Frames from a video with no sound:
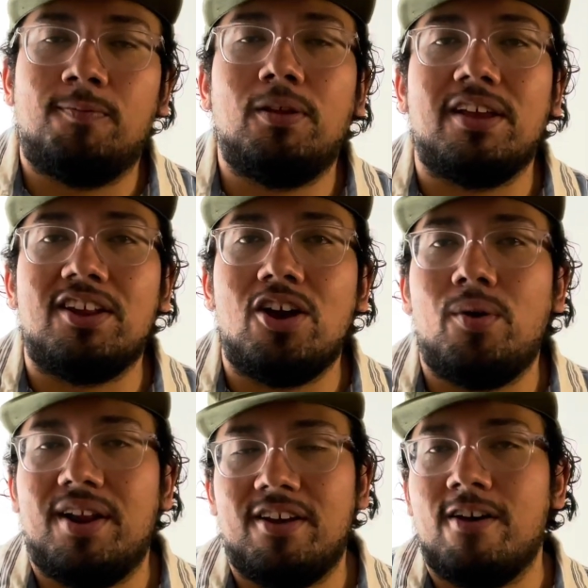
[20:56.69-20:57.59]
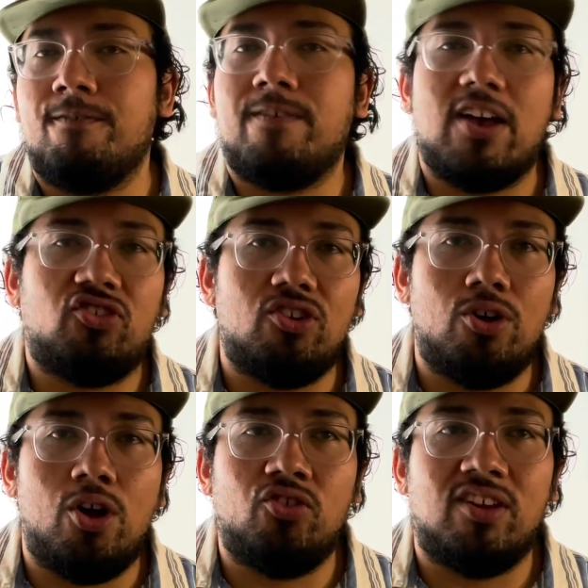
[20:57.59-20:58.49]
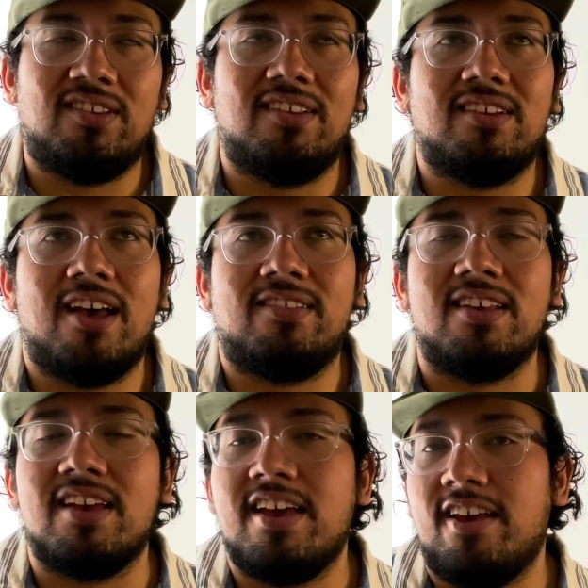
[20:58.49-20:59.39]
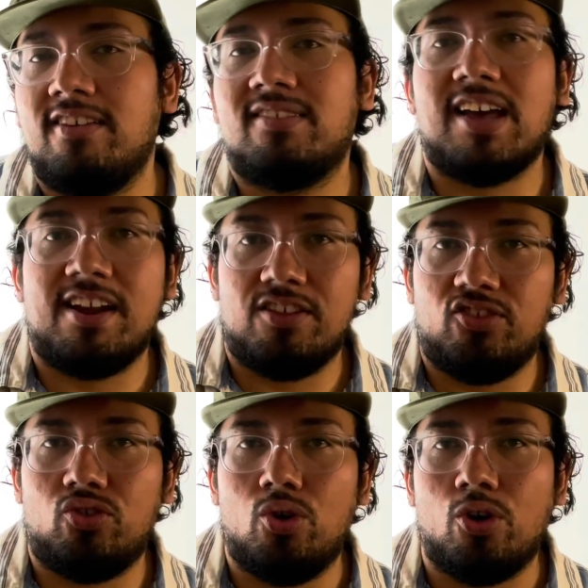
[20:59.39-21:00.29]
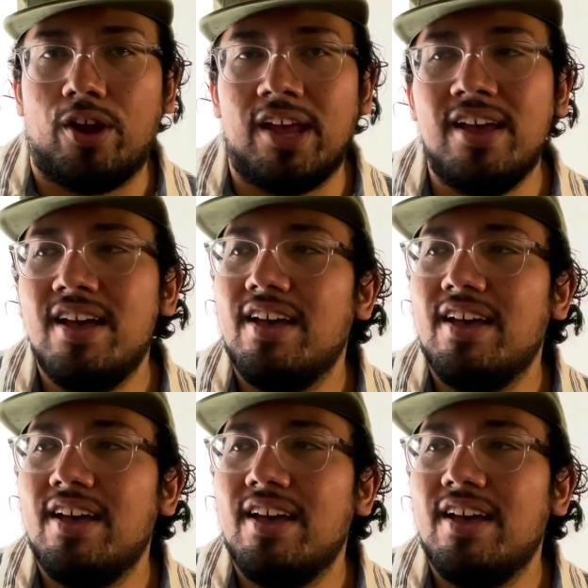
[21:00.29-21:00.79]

Bellino in a confessional just discussing his side of the story.